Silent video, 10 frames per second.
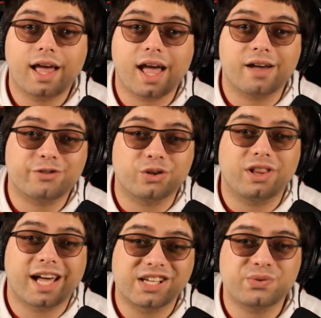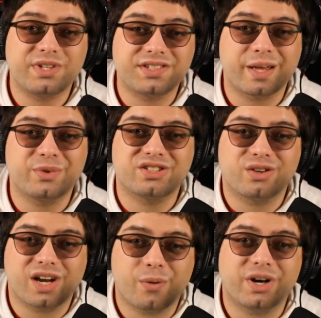after last week's
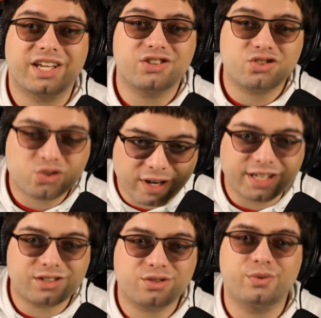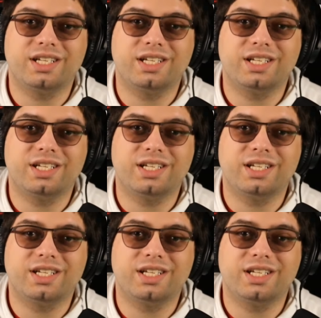episode. I want to get straight into it.